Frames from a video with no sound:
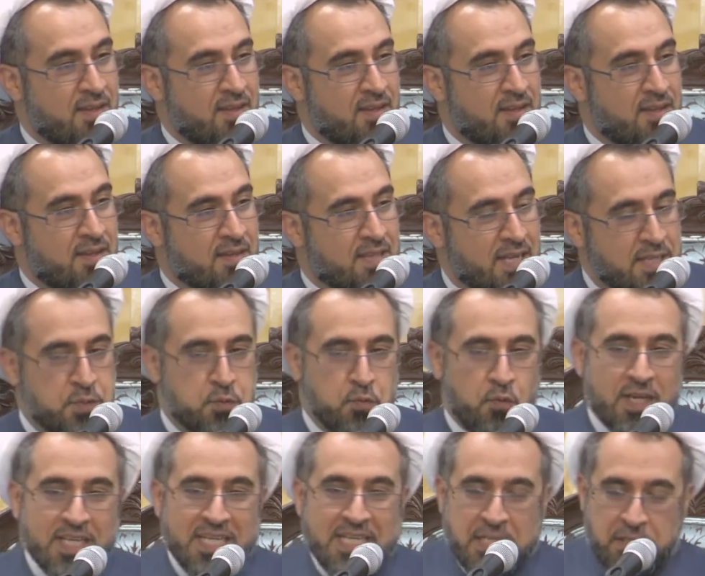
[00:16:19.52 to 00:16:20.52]
That's why
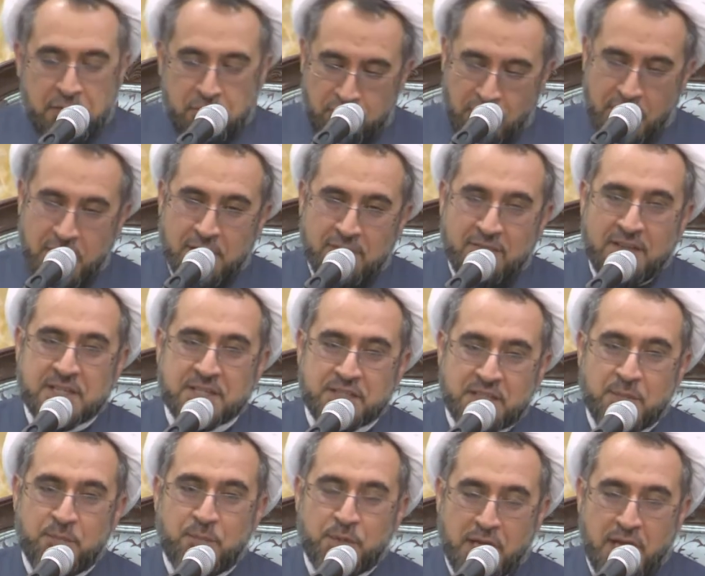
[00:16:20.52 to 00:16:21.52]
in one verse the
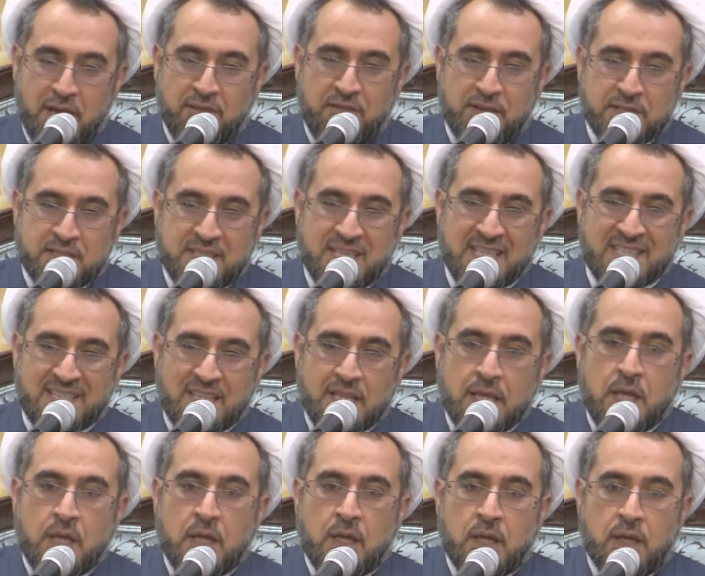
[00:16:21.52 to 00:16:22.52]
Prophet said,
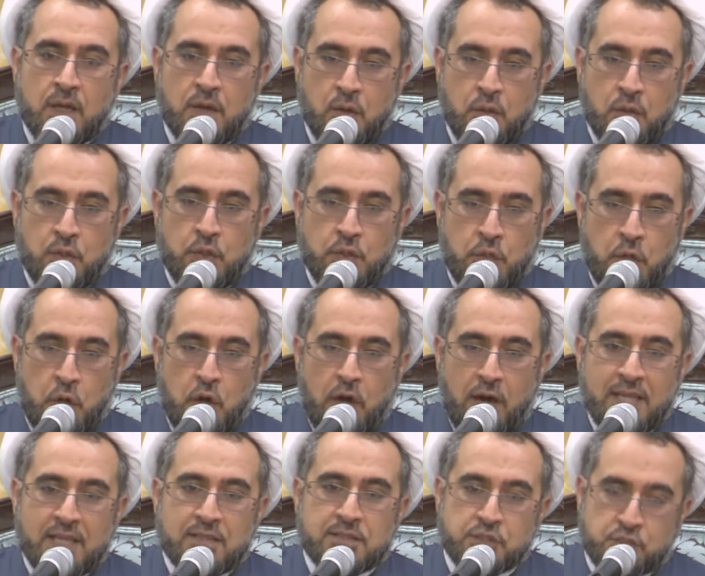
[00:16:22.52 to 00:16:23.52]
you know,
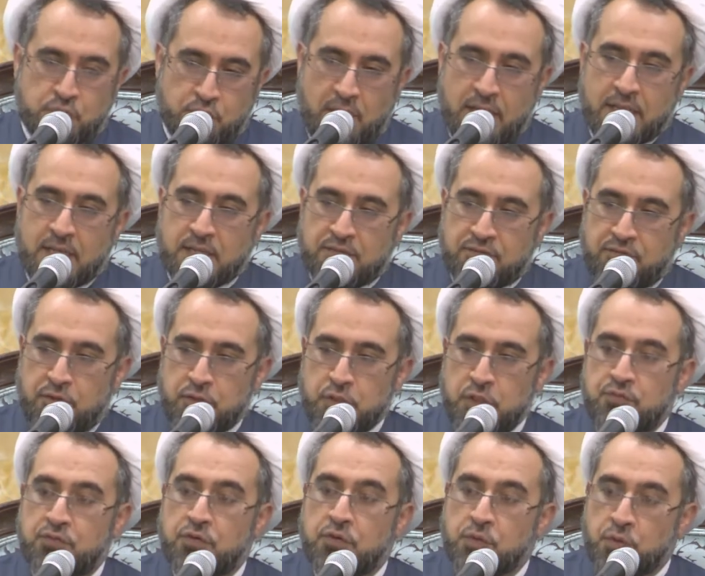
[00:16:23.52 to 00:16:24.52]
I struggled for you
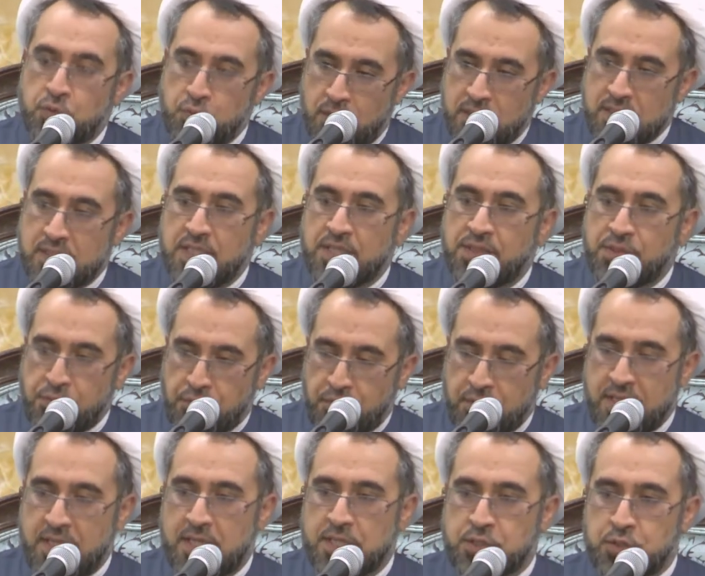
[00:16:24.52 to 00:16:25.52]
for 23
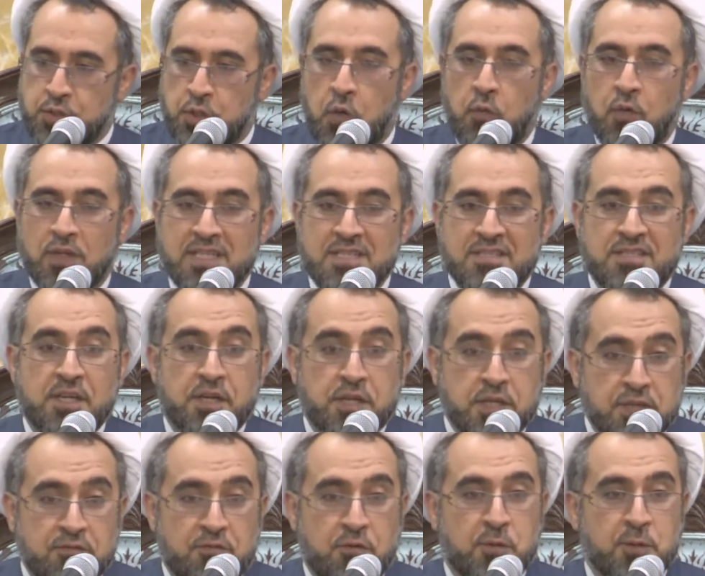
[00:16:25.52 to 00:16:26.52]
years. You know what is the
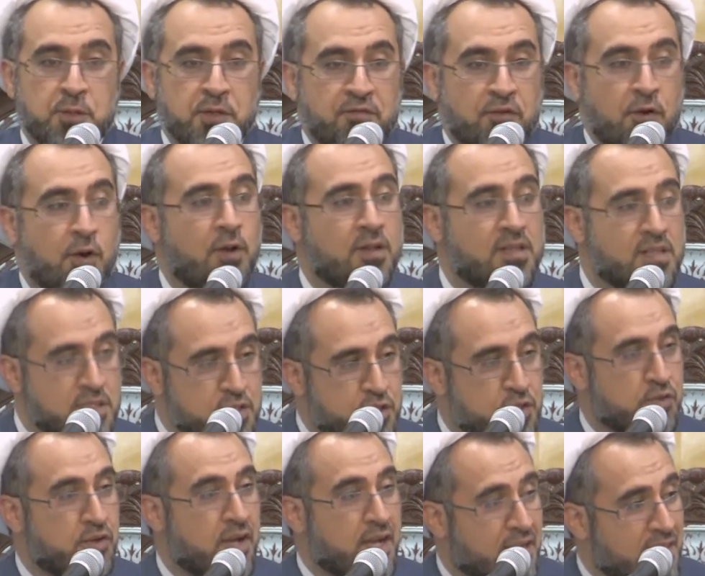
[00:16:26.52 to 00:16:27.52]
reward of all the
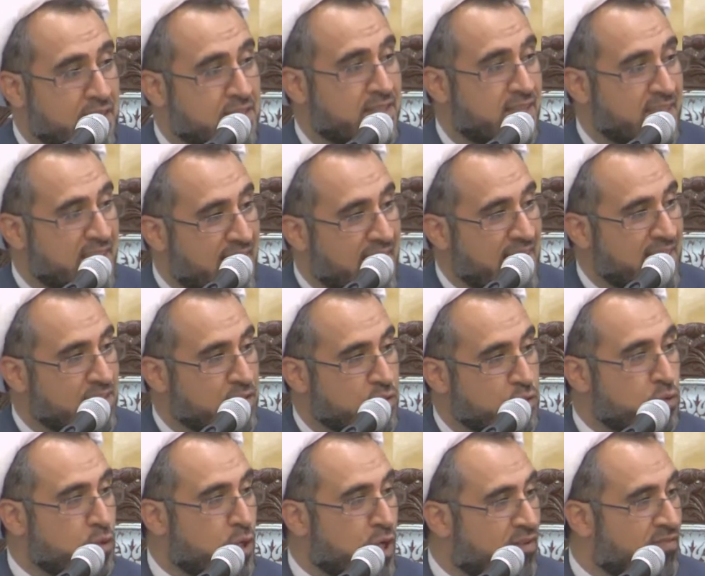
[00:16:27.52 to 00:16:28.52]
struggles I had? To
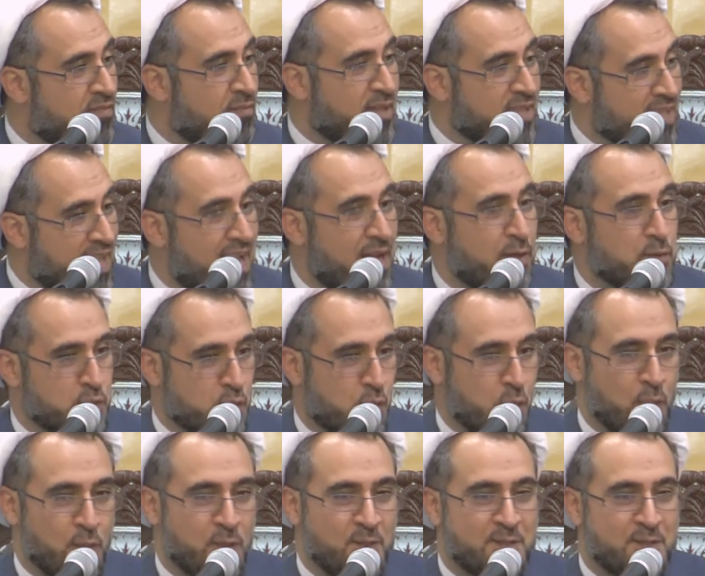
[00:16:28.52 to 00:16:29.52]
love my household.